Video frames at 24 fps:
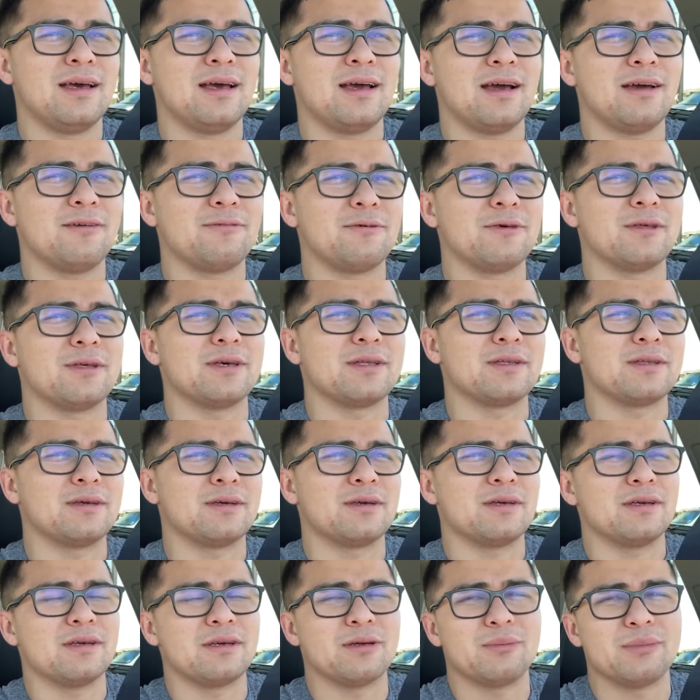I feel like
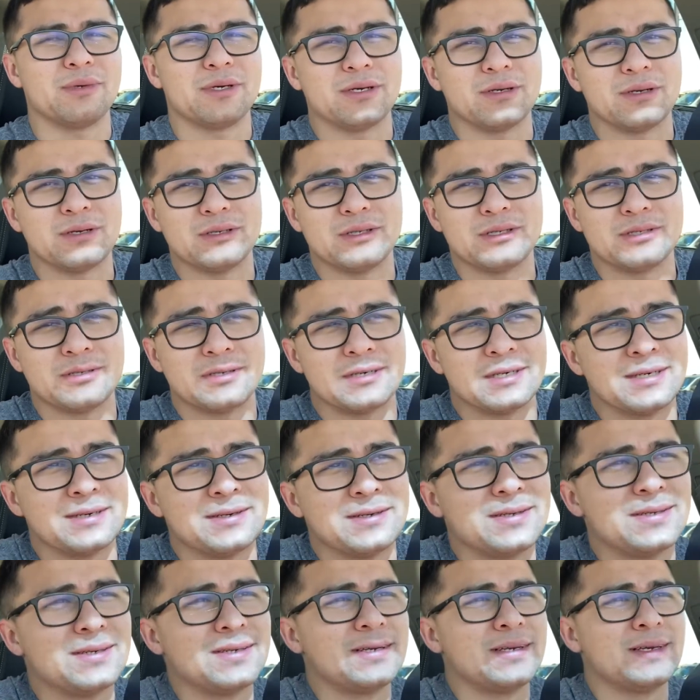it can be a good turnout.
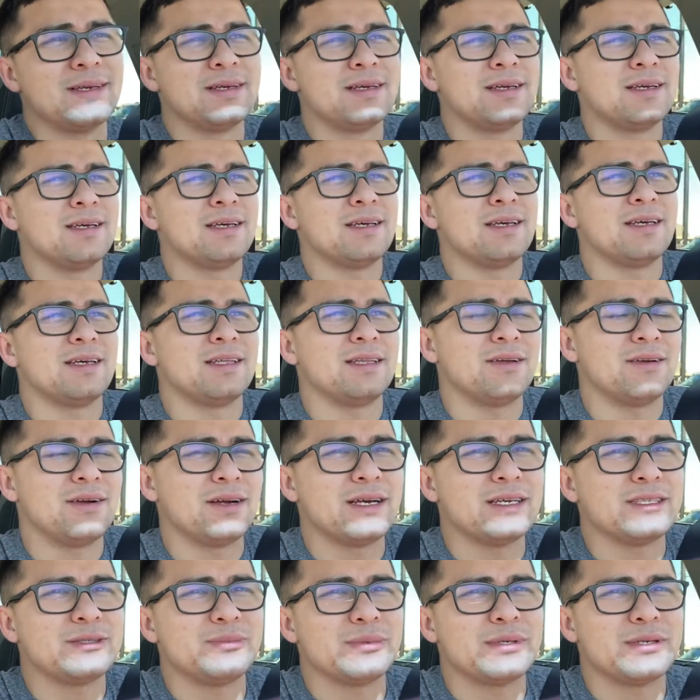And there
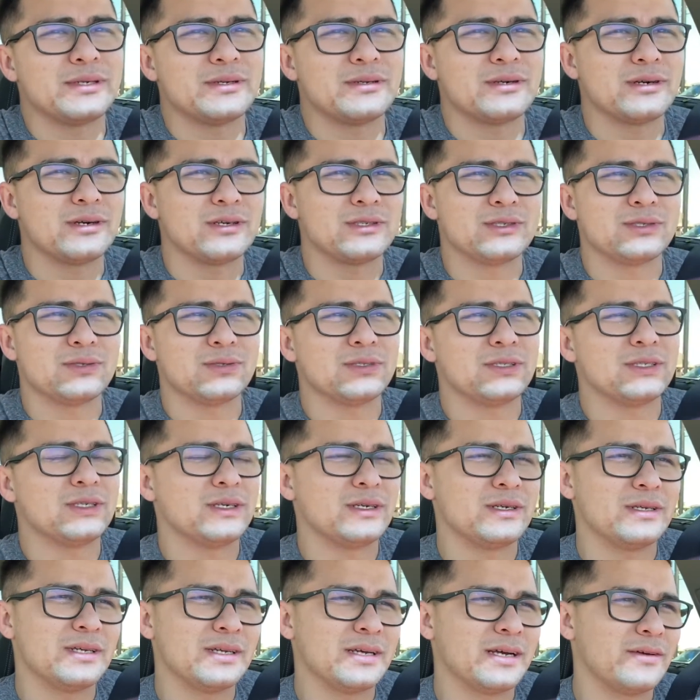has been car shows
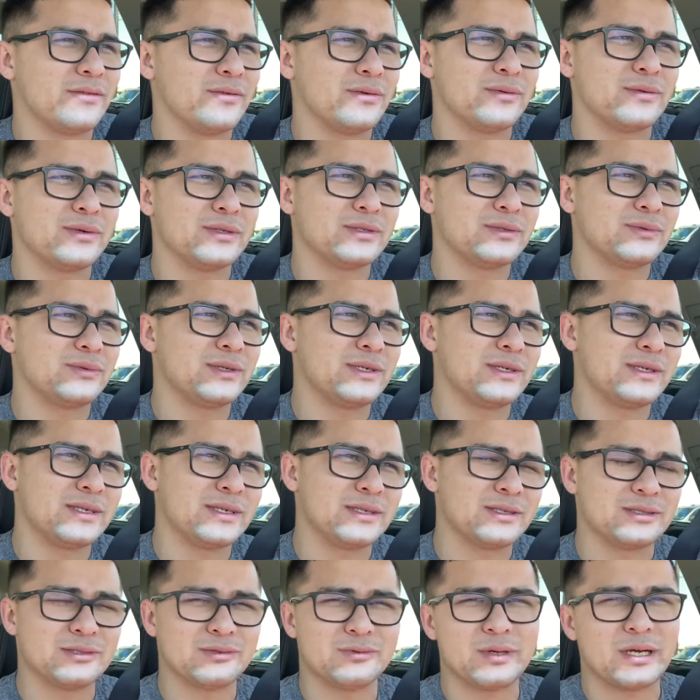there, like every once in a while, like
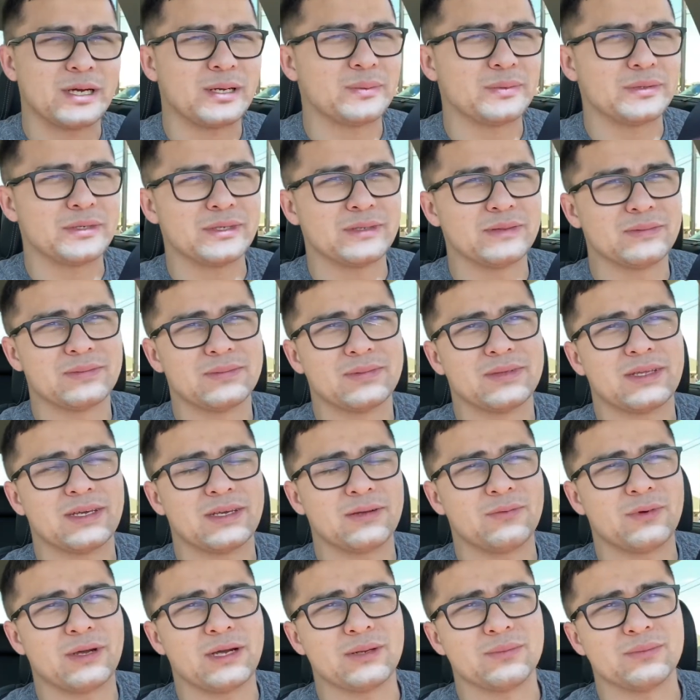just randomly,
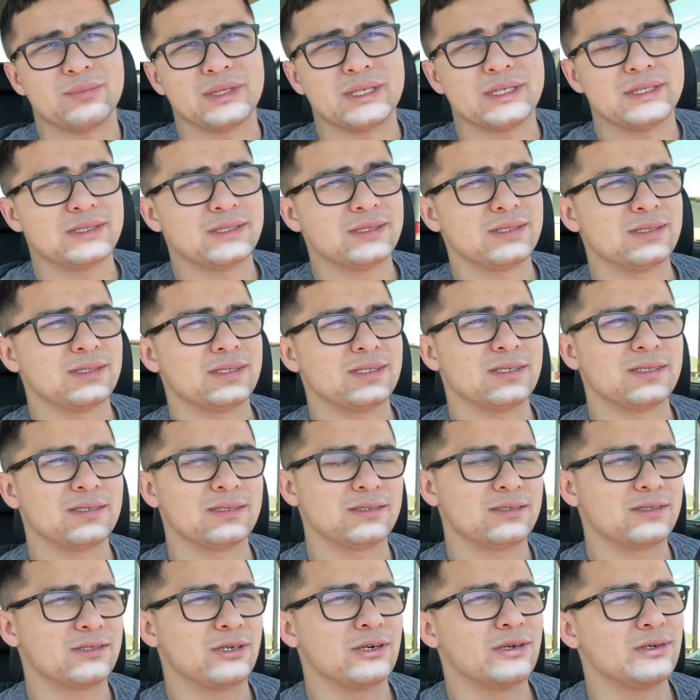like random places like
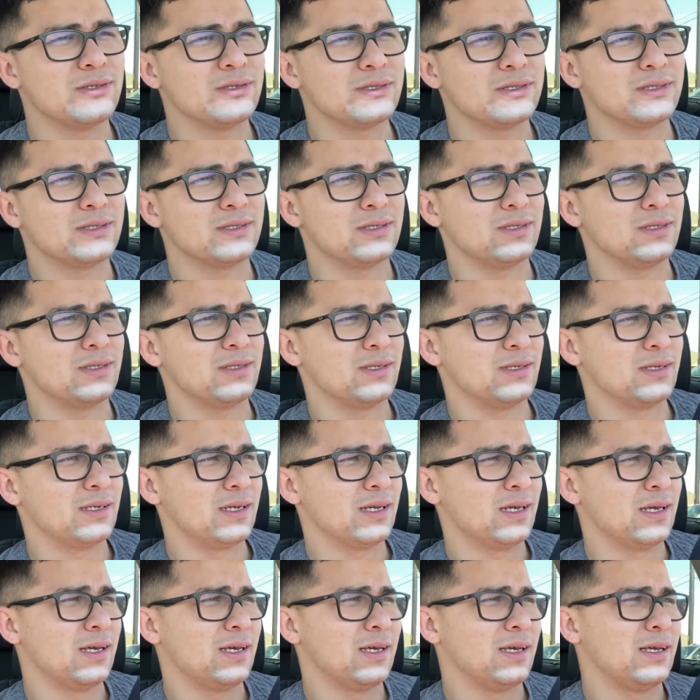Charleston,
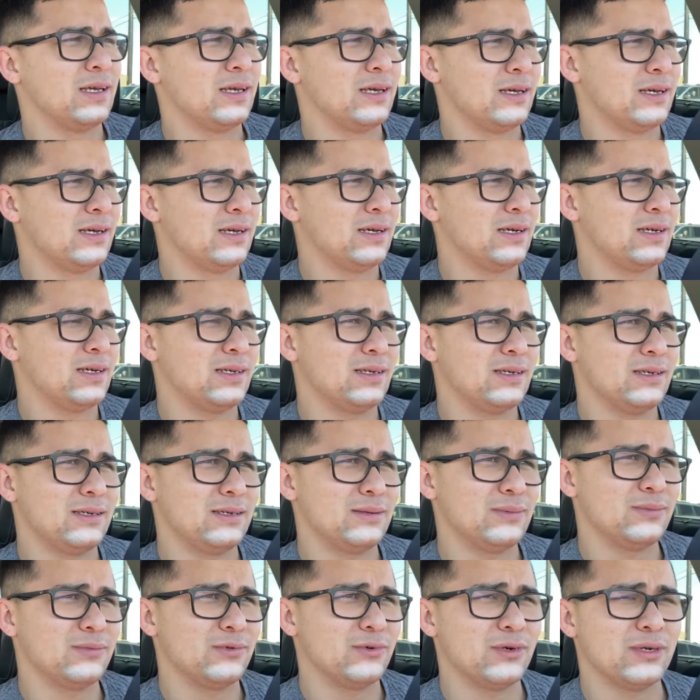
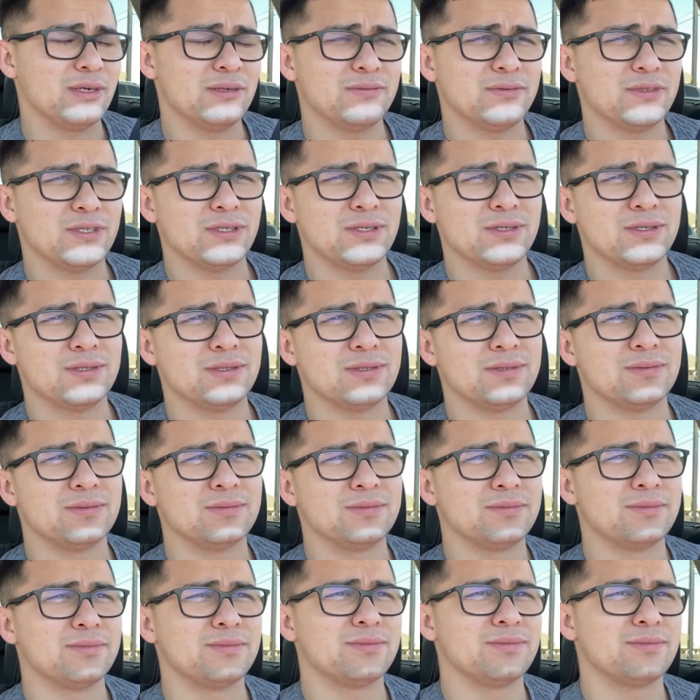Greenville,
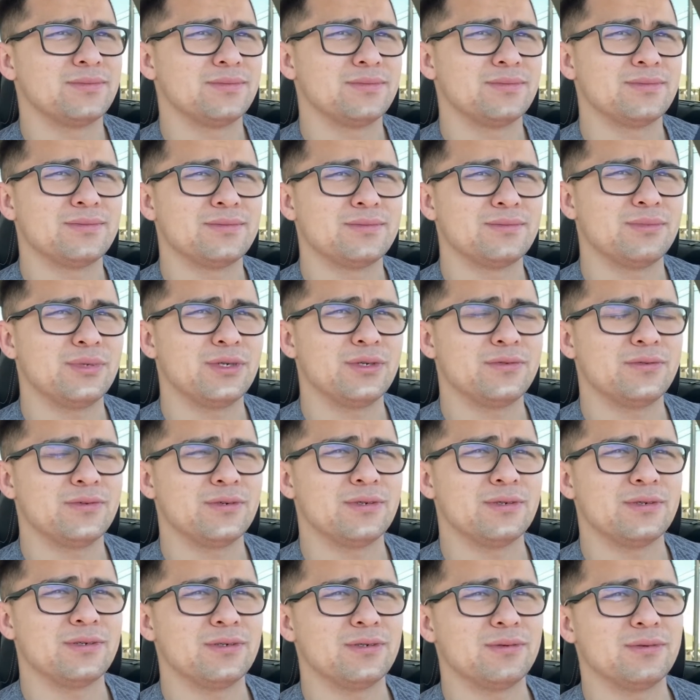
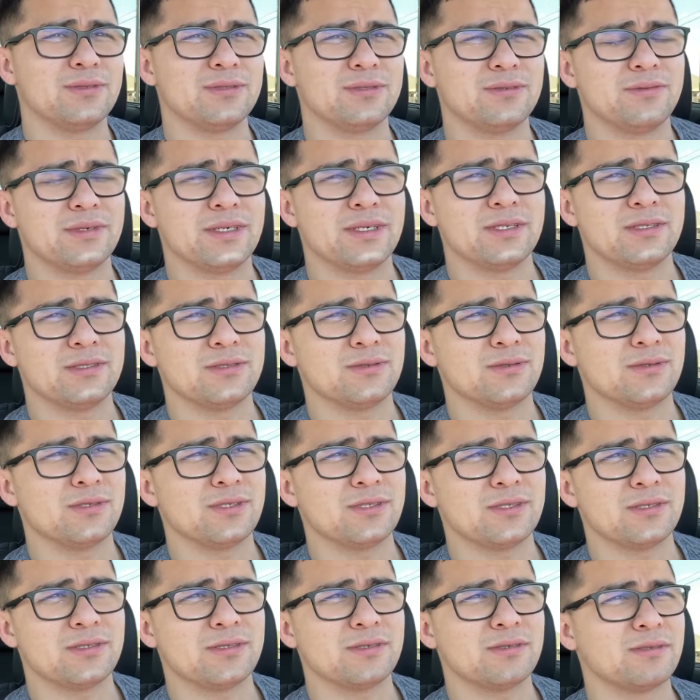Beaufort, Savannah,
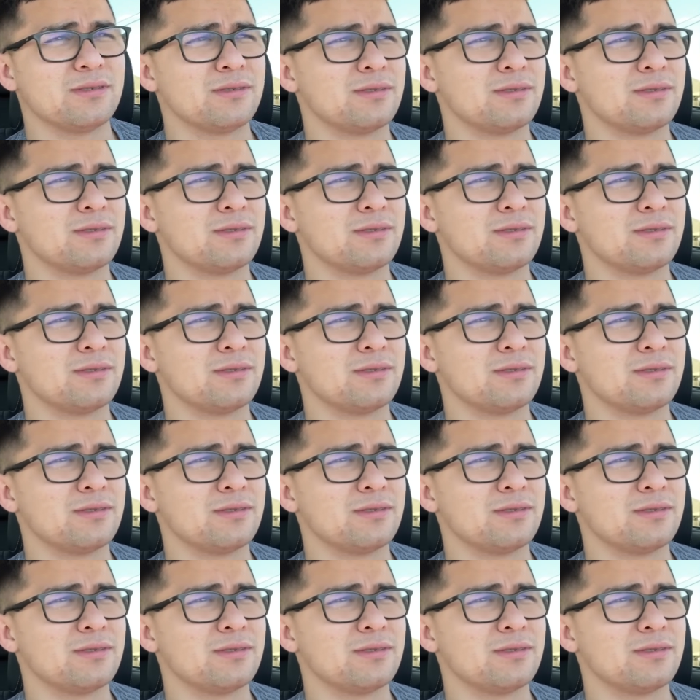Georgia.